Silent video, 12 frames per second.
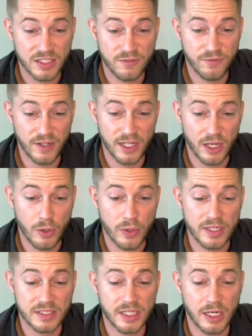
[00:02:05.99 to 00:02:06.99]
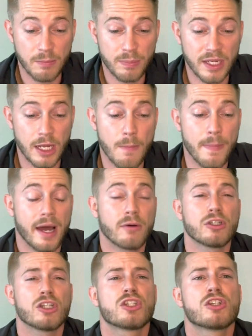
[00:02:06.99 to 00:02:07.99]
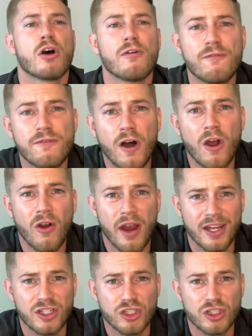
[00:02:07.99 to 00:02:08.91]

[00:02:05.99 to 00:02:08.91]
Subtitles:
video is gonna be about Tavares.